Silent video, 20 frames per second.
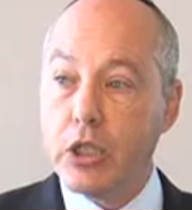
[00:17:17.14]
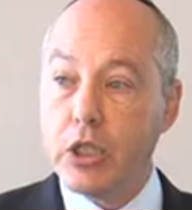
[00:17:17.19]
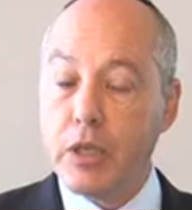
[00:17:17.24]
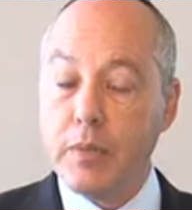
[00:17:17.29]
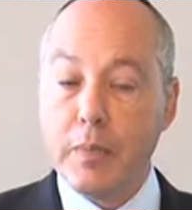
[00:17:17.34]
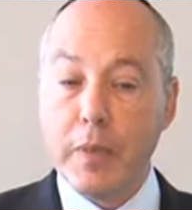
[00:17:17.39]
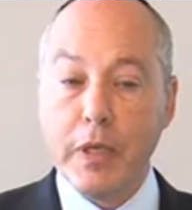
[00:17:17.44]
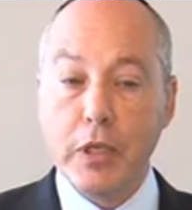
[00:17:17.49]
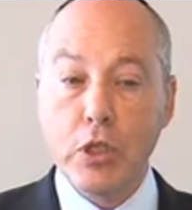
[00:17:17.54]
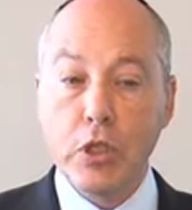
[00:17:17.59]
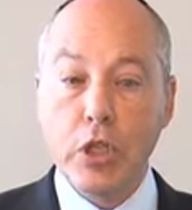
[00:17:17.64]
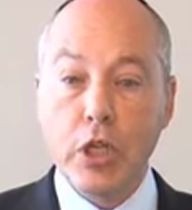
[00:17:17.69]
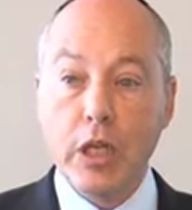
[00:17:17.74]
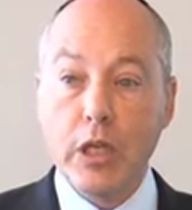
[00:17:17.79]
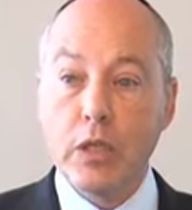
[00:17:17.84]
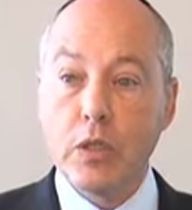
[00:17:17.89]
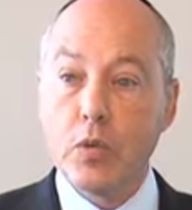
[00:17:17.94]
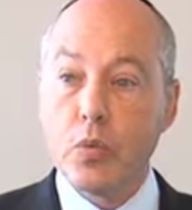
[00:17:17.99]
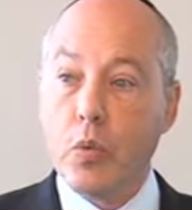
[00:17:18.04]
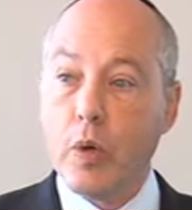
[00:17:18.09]
she pinched
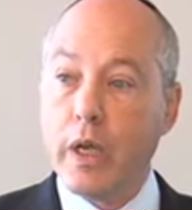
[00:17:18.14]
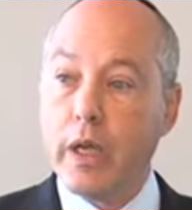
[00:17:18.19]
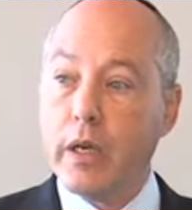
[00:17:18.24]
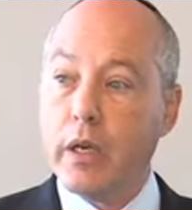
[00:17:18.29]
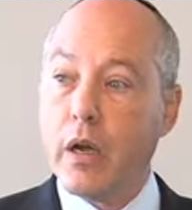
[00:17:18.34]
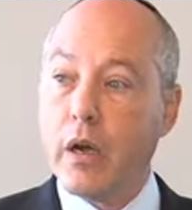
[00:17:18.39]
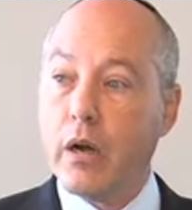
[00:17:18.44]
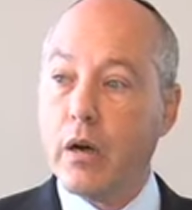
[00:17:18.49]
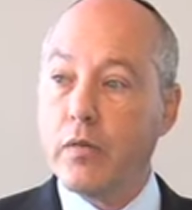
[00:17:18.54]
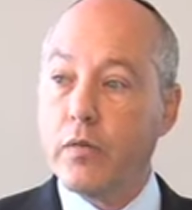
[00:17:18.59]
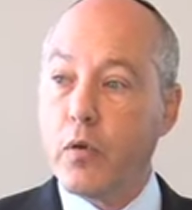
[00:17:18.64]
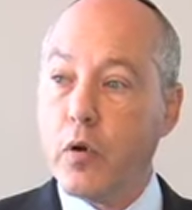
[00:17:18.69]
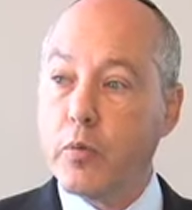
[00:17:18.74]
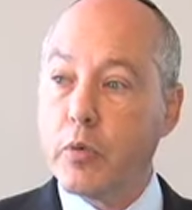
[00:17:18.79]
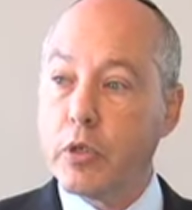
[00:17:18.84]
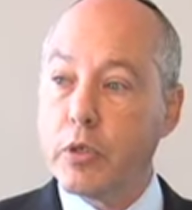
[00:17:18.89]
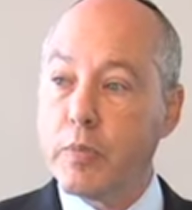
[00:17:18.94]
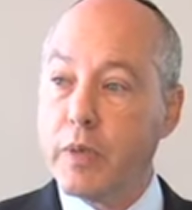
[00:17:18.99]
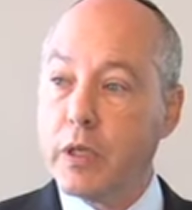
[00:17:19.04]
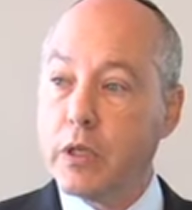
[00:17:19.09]
hit when our
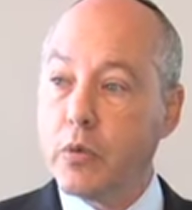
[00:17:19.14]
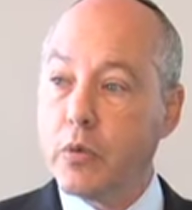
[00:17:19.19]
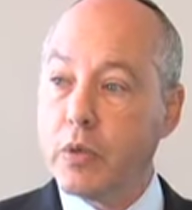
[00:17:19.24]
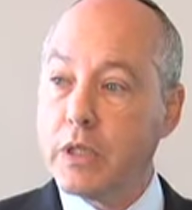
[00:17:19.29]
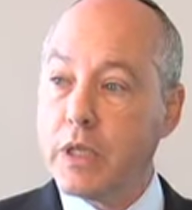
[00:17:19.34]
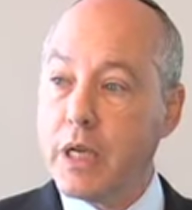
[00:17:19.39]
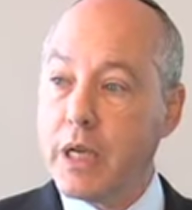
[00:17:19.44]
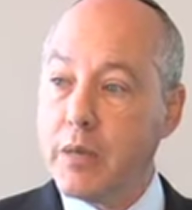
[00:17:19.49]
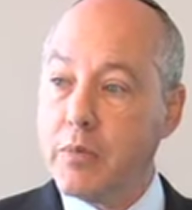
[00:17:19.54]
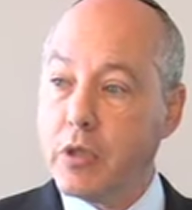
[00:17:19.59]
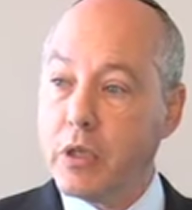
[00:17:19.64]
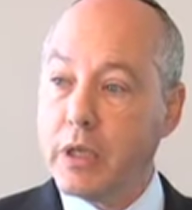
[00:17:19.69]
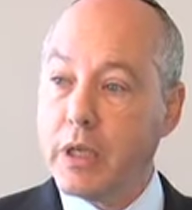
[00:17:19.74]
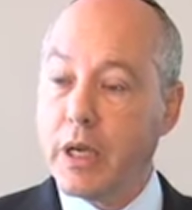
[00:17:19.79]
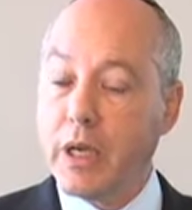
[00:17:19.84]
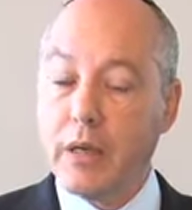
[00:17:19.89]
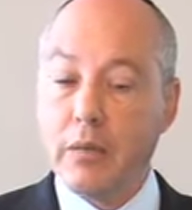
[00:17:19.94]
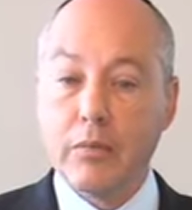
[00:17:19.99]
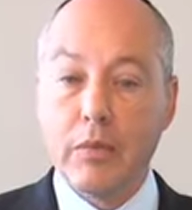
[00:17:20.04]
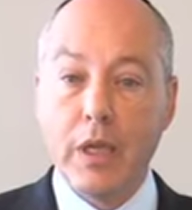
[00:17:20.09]
former speaker was unable to
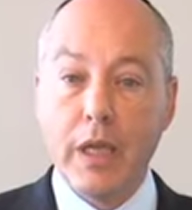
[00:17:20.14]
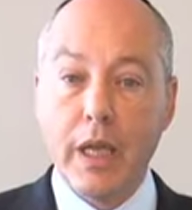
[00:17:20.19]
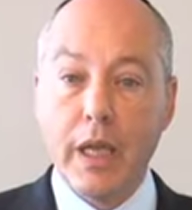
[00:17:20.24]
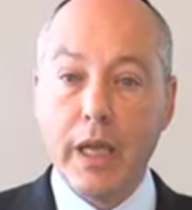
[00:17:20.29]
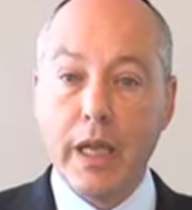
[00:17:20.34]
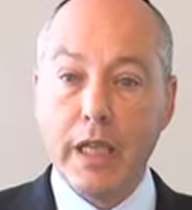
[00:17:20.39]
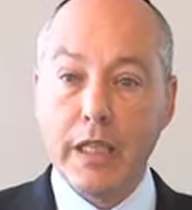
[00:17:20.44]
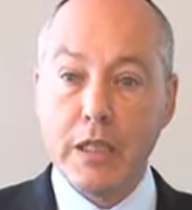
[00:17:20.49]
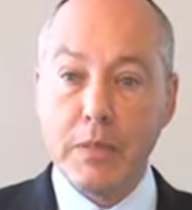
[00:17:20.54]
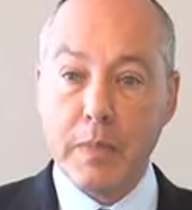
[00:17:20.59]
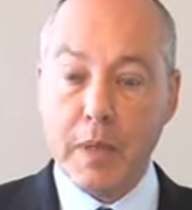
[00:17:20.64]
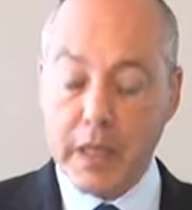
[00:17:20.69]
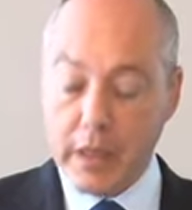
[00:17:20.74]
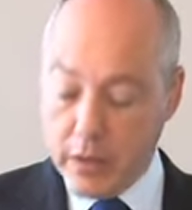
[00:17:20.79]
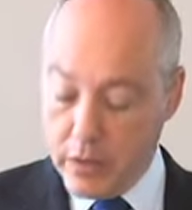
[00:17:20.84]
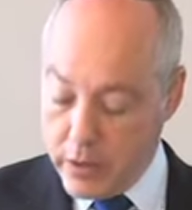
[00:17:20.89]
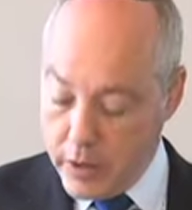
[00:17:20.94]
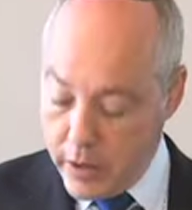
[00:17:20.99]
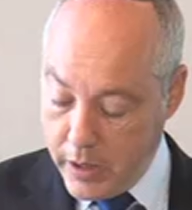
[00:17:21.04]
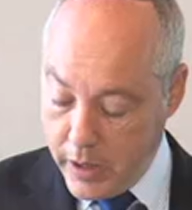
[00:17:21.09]
come and speak
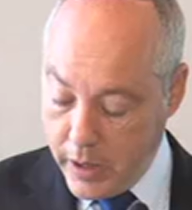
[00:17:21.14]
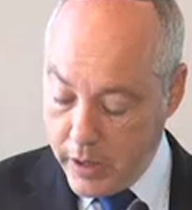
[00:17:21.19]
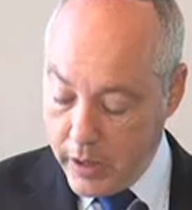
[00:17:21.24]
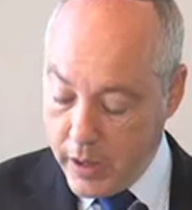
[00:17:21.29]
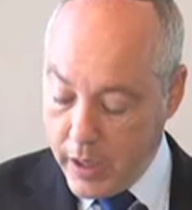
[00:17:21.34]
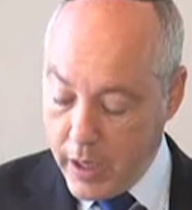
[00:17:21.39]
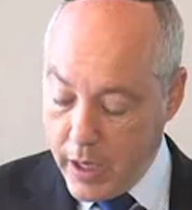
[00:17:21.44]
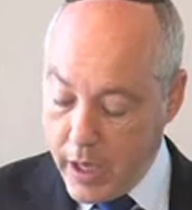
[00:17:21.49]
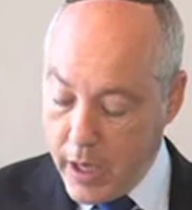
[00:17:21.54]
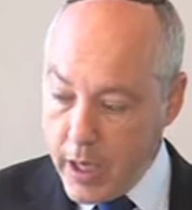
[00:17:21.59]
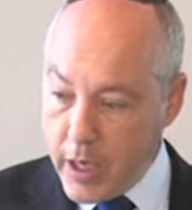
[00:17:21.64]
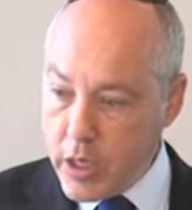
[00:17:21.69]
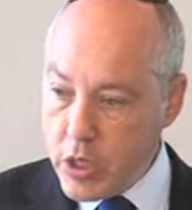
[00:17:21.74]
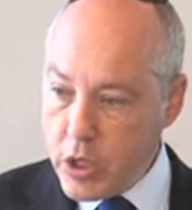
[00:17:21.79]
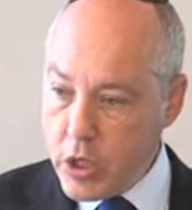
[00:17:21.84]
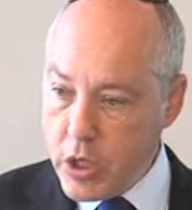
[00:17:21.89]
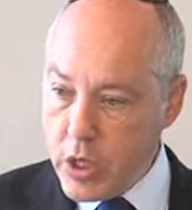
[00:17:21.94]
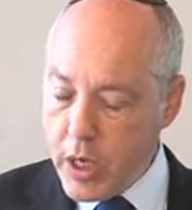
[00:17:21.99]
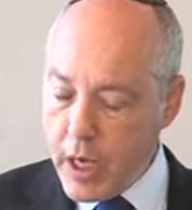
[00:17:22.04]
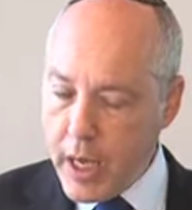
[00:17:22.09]
here today.
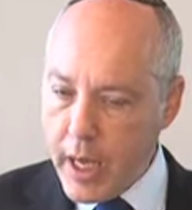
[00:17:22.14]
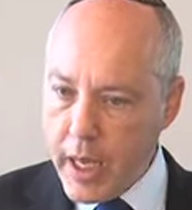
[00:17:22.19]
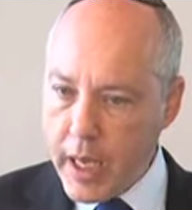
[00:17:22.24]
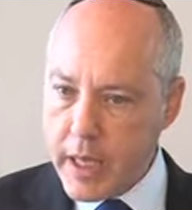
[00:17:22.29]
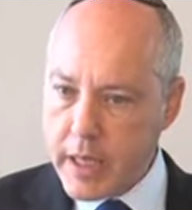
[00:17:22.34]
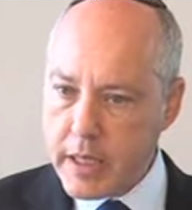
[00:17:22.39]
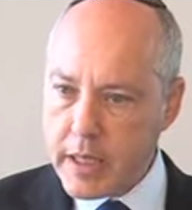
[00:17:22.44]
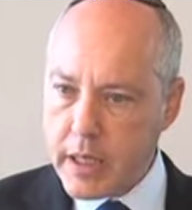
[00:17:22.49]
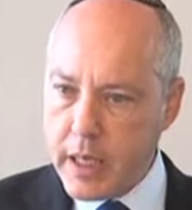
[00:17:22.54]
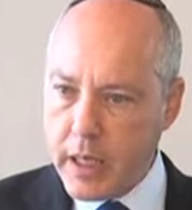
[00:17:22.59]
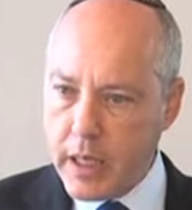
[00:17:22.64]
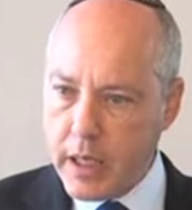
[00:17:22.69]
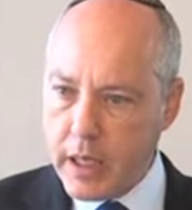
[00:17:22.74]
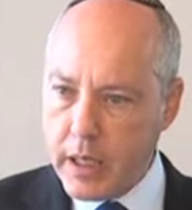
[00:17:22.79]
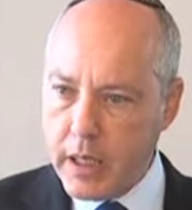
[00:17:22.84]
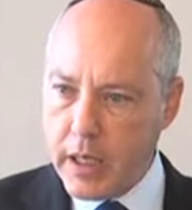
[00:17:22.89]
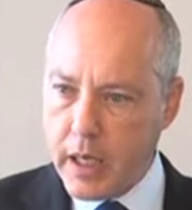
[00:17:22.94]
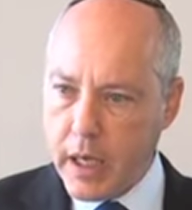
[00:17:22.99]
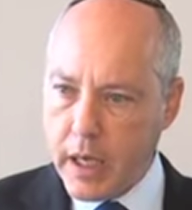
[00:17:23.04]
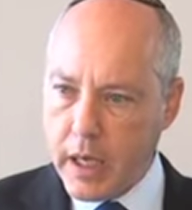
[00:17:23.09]
She has
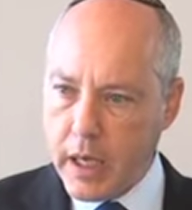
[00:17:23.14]
a